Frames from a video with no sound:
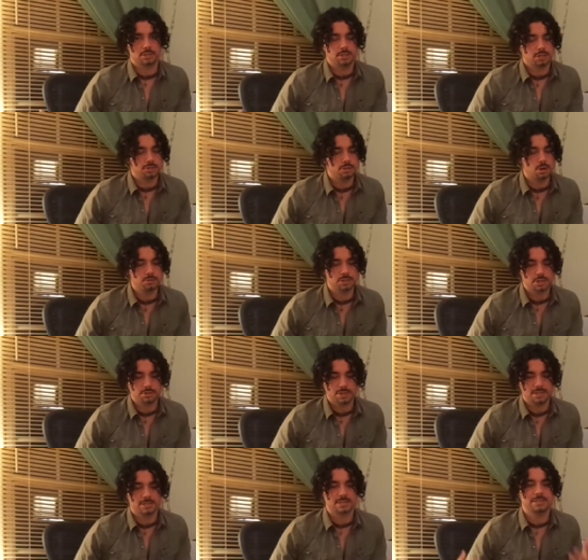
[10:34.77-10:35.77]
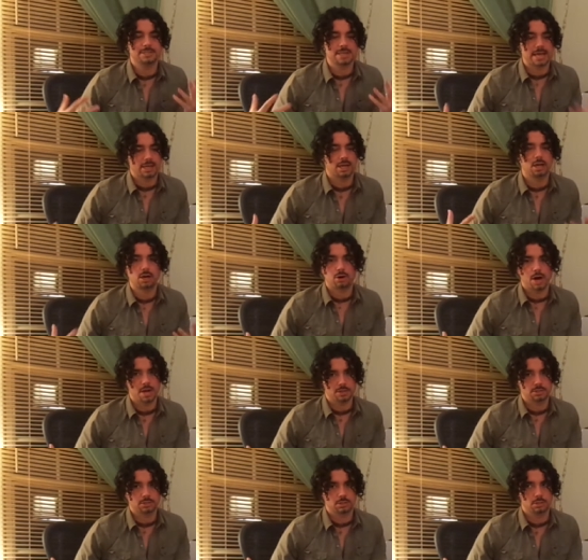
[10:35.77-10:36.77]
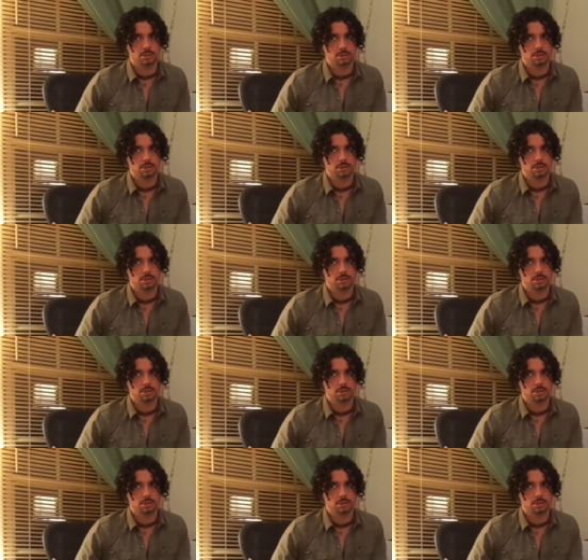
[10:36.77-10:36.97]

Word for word: There's no such thing as a second grace.